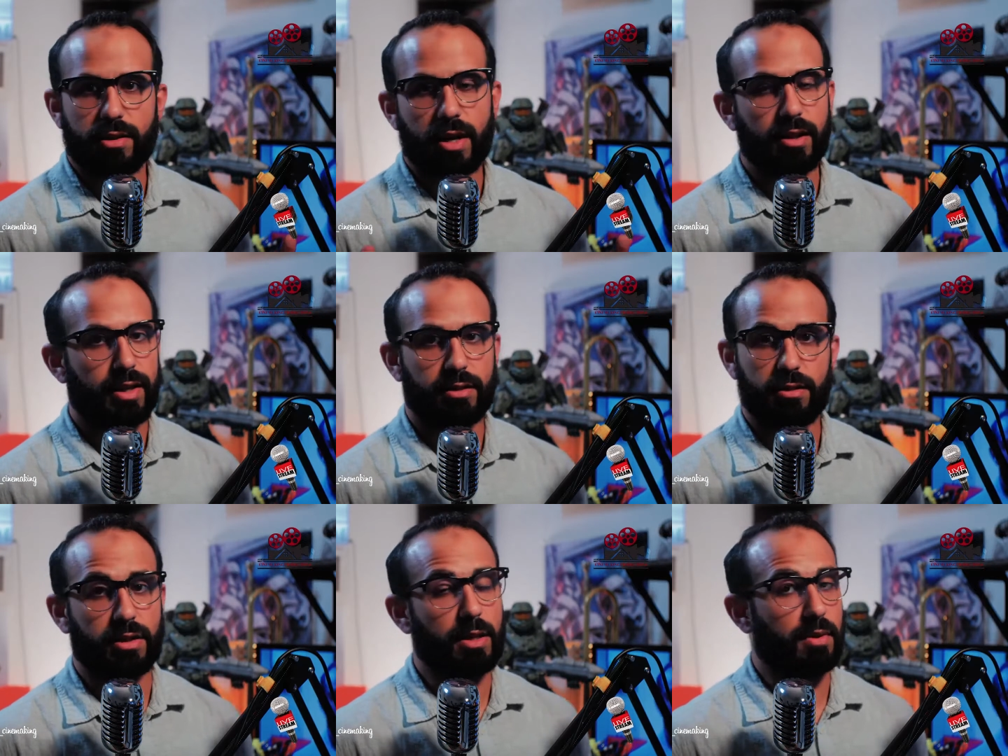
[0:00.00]
I like
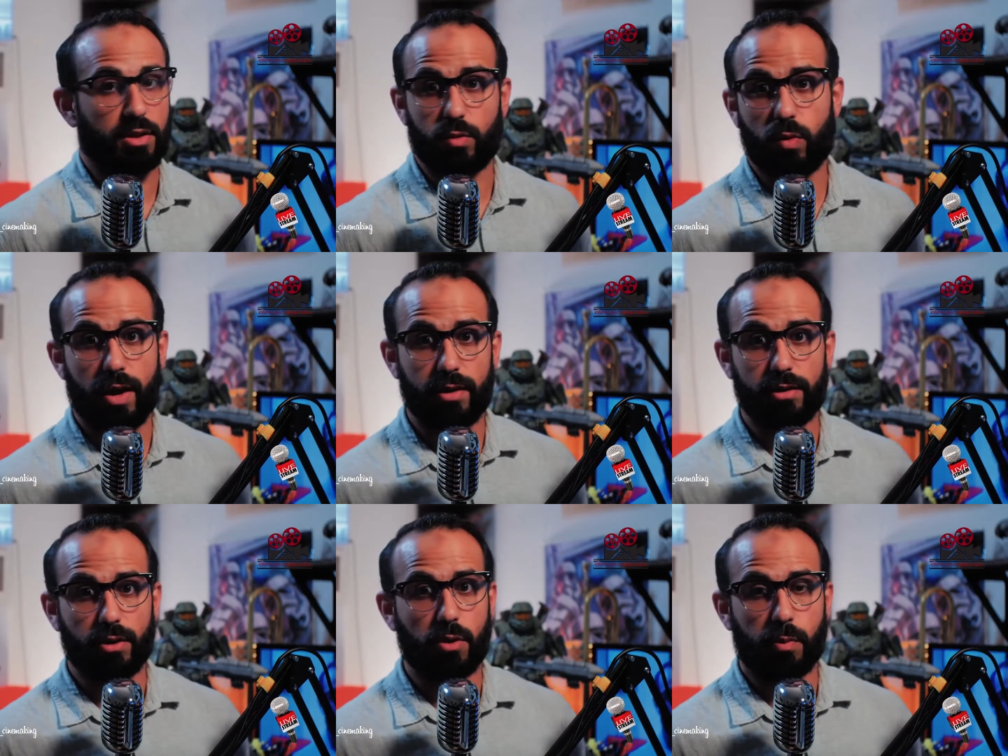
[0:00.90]
to keep it as wide
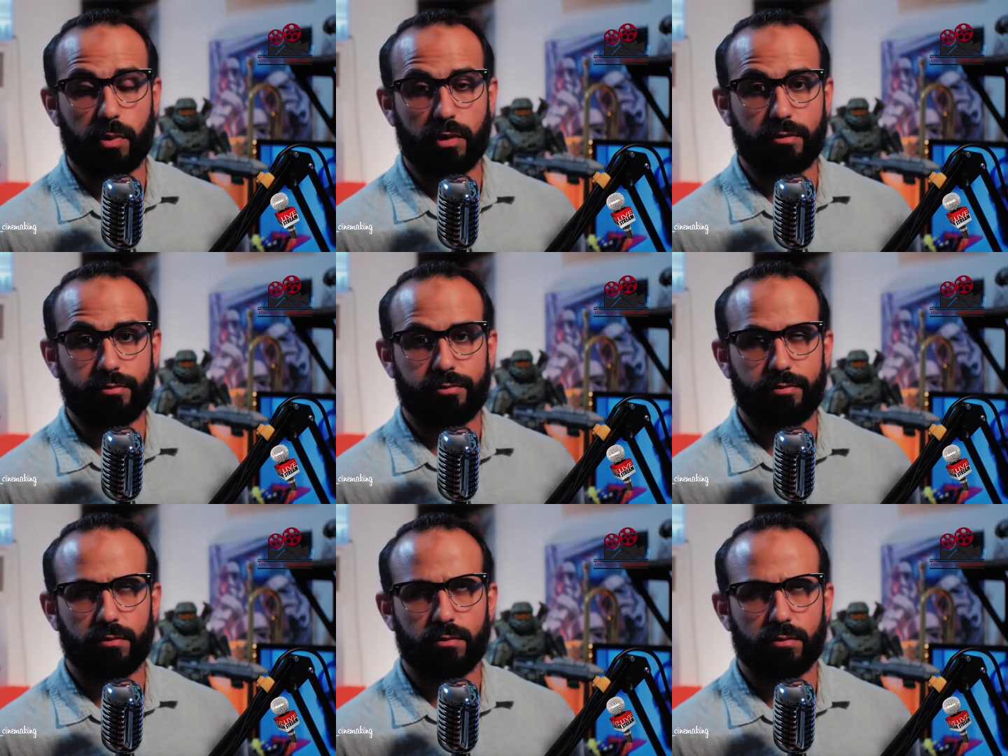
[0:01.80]
open
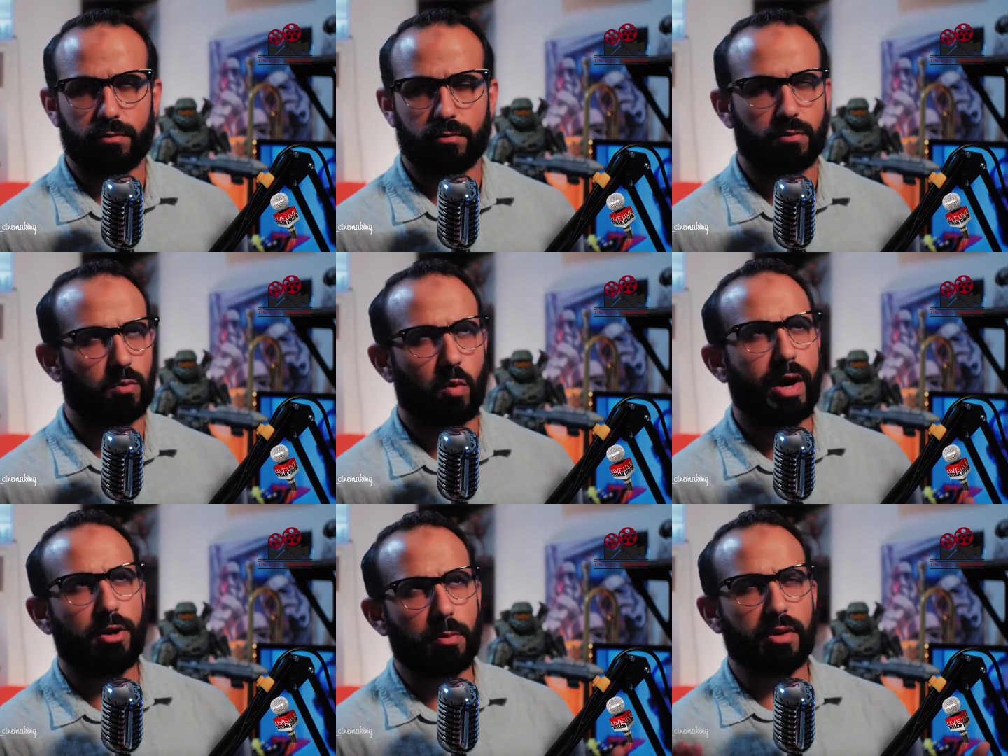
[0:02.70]

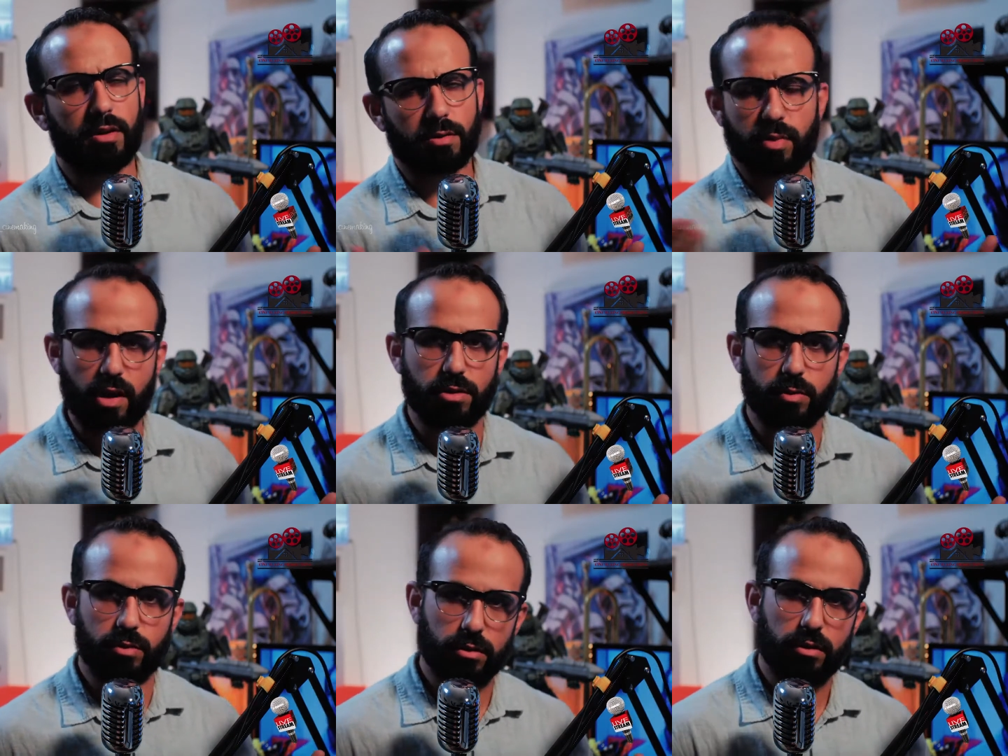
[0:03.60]
as
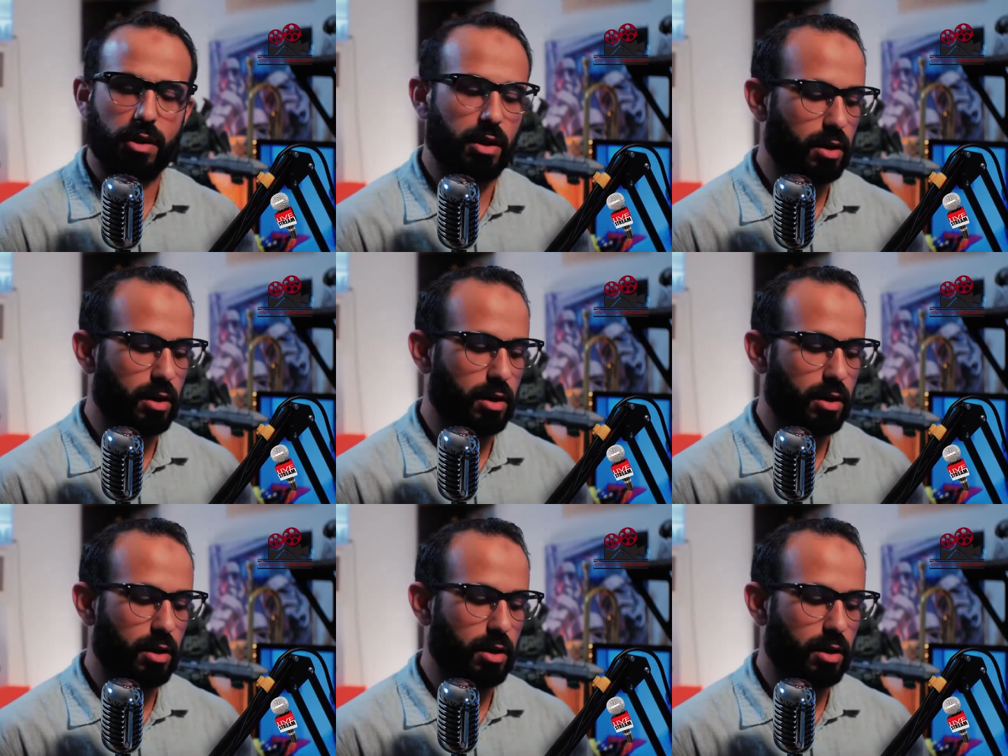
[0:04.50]
possible,